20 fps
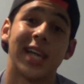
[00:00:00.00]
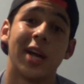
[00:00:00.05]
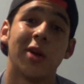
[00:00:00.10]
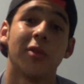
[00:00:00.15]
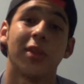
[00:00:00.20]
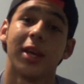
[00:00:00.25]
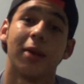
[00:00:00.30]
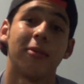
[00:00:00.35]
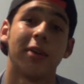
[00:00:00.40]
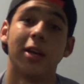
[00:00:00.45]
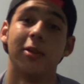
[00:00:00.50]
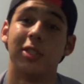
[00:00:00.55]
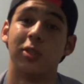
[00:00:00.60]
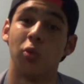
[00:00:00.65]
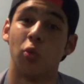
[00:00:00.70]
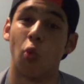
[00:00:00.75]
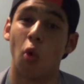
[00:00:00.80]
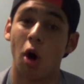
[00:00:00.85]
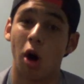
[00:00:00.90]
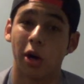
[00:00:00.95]
I don't think I'm gonna do
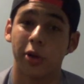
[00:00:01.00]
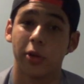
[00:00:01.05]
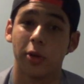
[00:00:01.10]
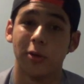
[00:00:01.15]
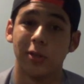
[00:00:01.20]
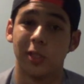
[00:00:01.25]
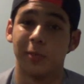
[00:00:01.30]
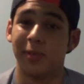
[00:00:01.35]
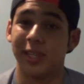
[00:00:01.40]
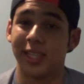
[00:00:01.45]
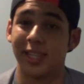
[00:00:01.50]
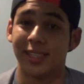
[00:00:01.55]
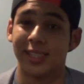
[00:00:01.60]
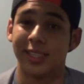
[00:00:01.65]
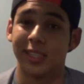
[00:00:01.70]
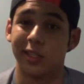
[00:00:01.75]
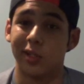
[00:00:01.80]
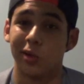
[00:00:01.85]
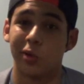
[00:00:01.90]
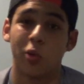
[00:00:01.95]
walkthroughs,
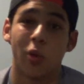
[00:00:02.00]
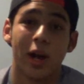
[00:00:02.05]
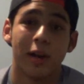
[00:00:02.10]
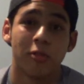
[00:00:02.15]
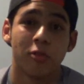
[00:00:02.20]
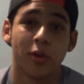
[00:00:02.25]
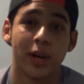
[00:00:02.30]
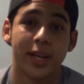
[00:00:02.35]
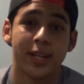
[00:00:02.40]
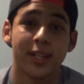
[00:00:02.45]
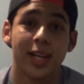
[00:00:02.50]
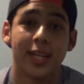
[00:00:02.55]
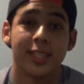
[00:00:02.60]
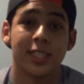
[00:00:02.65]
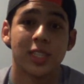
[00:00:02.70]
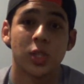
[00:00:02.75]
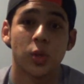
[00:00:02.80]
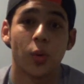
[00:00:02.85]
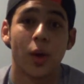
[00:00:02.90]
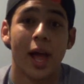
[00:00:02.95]
because, you know, quite frankly, I
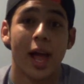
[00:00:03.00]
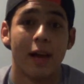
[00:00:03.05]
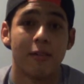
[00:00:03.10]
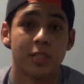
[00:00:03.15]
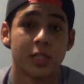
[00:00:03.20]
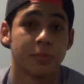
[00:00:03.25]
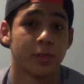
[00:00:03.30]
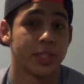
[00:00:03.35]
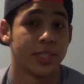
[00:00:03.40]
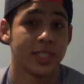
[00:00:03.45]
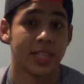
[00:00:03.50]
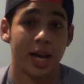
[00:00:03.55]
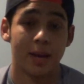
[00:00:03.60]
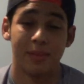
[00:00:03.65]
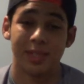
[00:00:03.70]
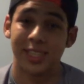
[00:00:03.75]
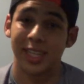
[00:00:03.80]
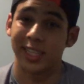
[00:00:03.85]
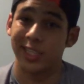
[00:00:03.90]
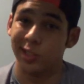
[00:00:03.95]
just don't have as much time
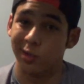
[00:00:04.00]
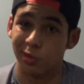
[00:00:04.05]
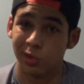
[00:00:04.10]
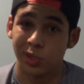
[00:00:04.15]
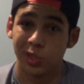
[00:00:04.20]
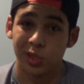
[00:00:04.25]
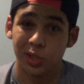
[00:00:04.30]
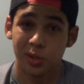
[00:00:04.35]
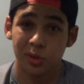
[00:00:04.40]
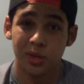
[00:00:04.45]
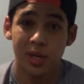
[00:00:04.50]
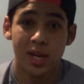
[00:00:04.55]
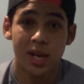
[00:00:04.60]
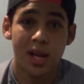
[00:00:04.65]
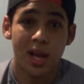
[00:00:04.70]
as I used to,